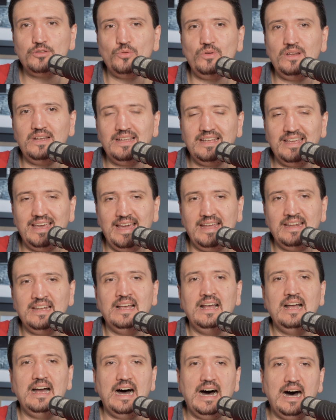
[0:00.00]
you will gain
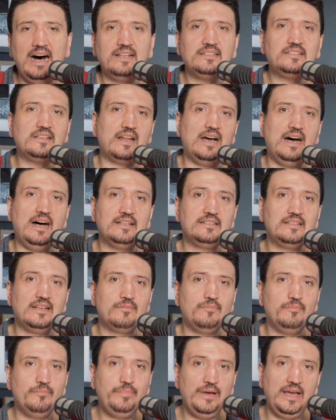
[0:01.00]
other
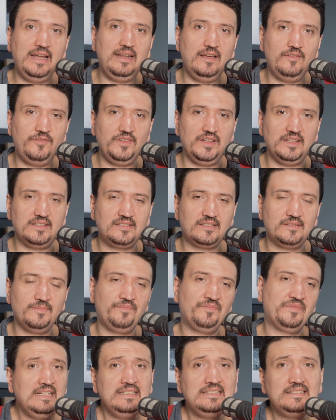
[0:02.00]
benefits.
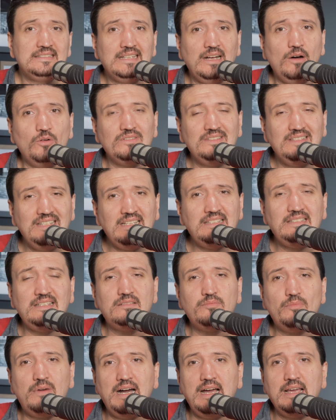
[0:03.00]
So this
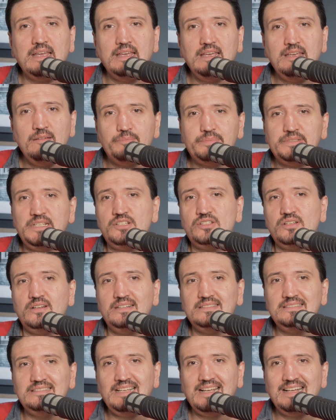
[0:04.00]
is my
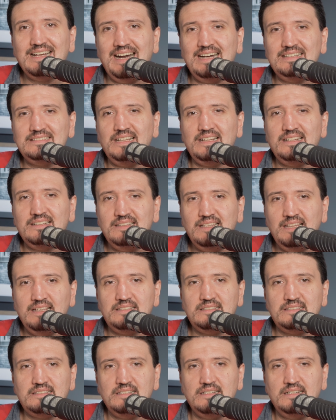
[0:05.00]
impression regarding
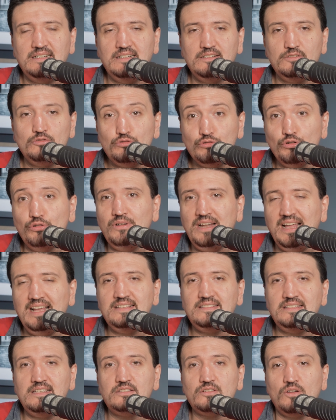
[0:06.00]
these two
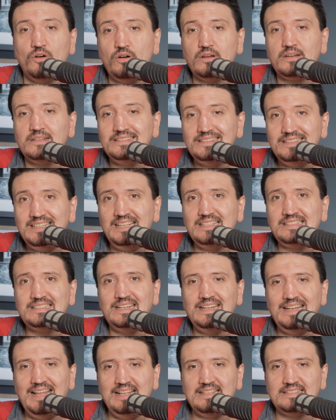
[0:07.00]
lenses, or
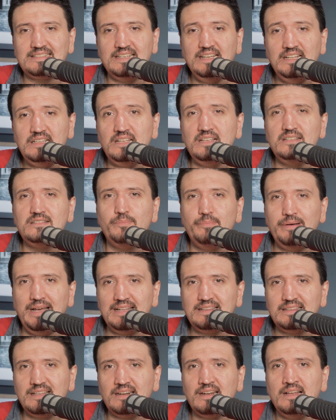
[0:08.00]
this lens. It is
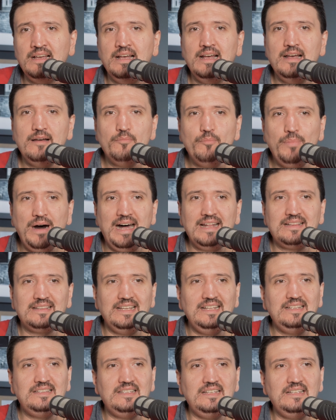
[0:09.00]
better,
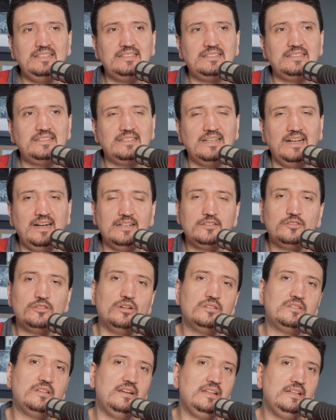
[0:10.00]
but it is a
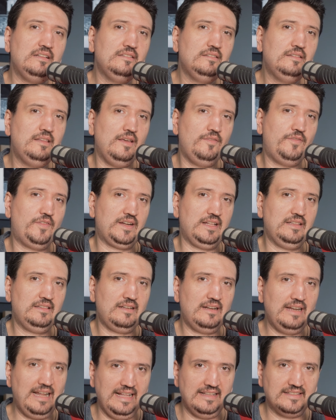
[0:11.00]
totally
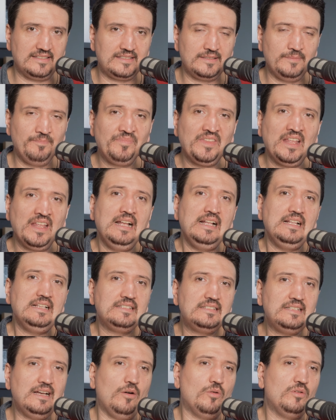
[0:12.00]
different lens.
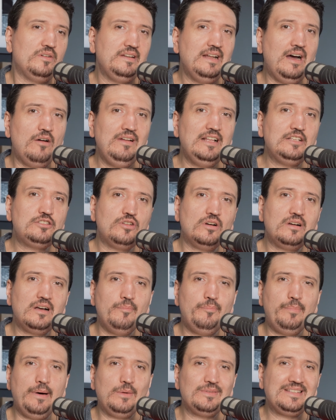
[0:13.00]
So now let's talk
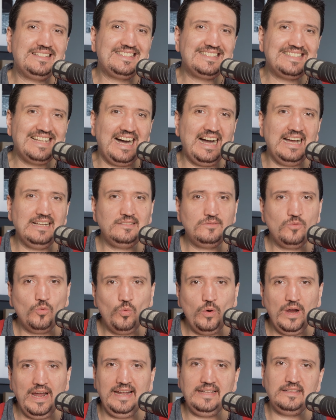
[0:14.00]
about size,
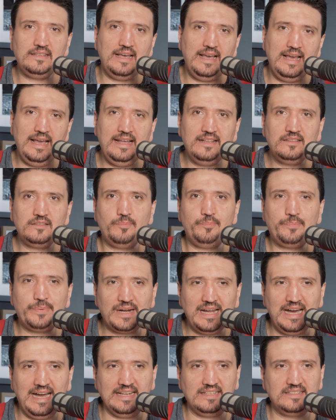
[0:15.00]
weight and
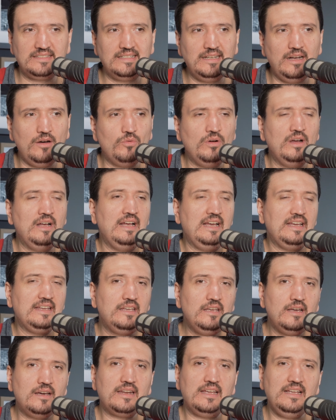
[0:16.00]
price. So
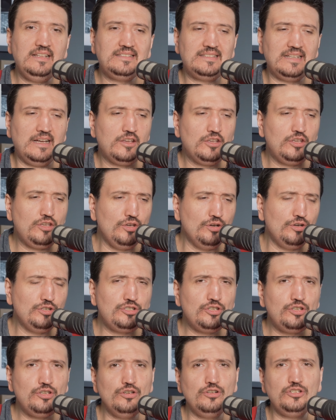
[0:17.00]
here it's a
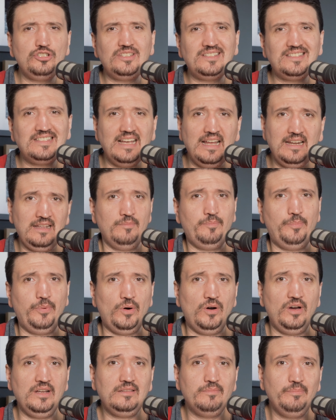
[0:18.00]
huge selling
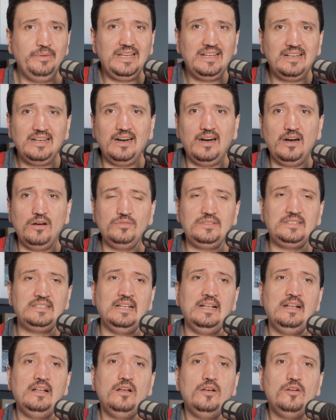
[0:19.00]
point,
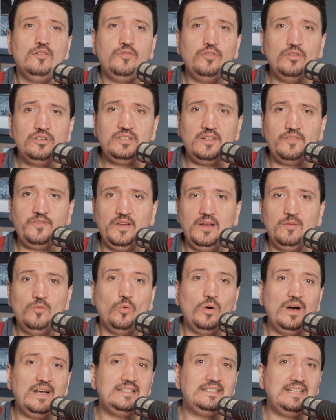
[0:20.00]
because
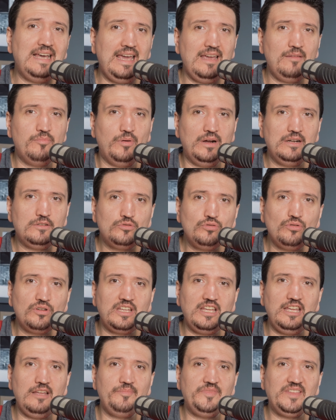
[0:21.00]
Fujifilm was able to
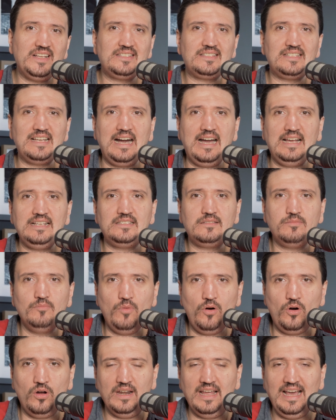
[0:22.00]
keep the size
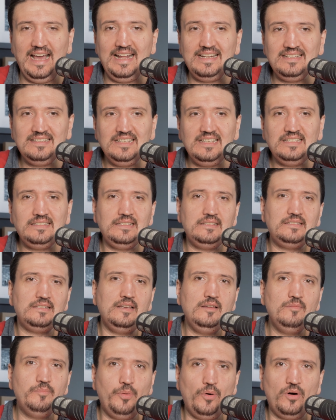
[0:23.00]
small, and this is
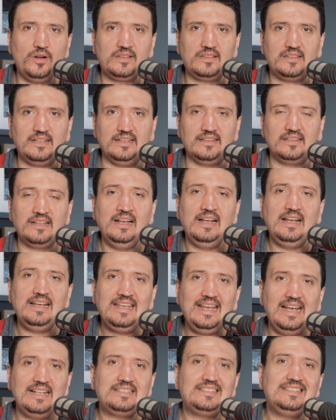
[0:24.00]
important.
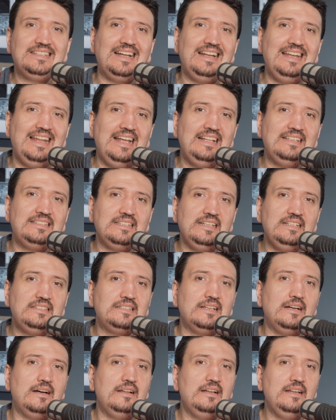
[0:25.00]
Yes, the lens,
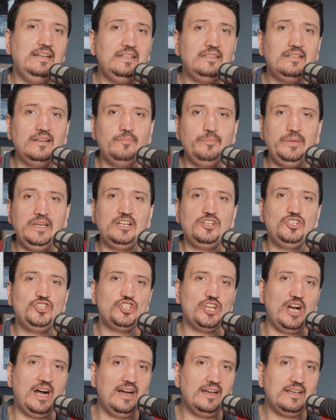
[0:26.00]
it's a little bit
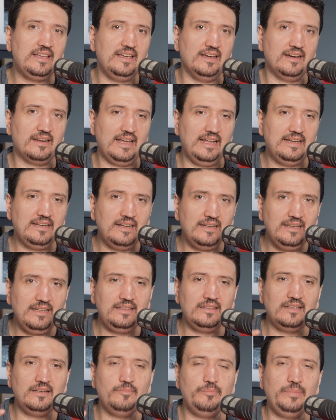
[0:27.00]
chunkier and a
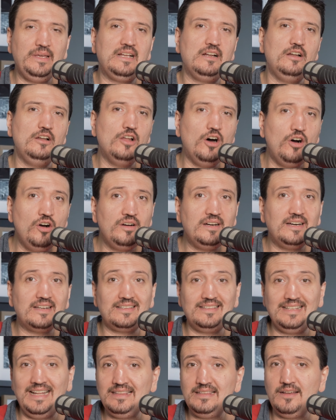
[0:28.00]
little bit longer
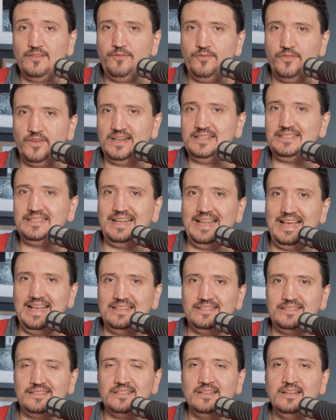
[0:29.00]
than the first
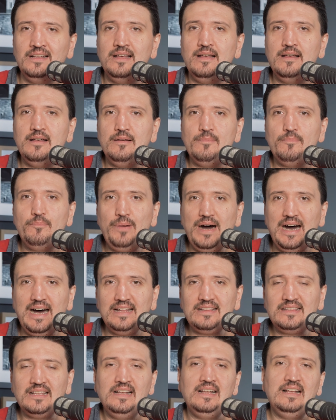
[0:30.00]
lens,
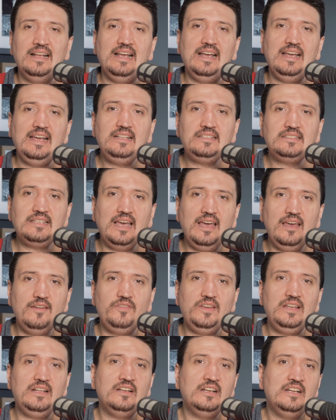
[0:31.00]
but it's
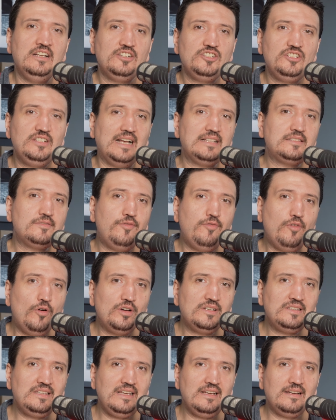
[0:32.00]
having just
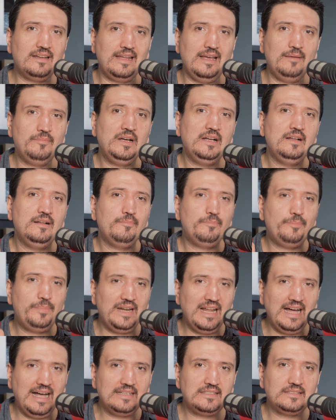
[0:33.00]
40 gram
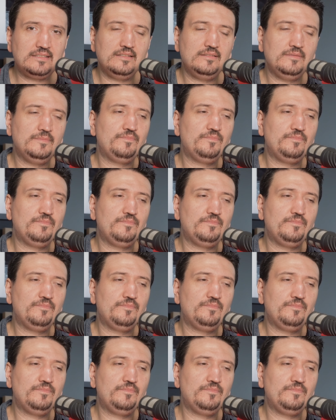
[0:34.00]
plus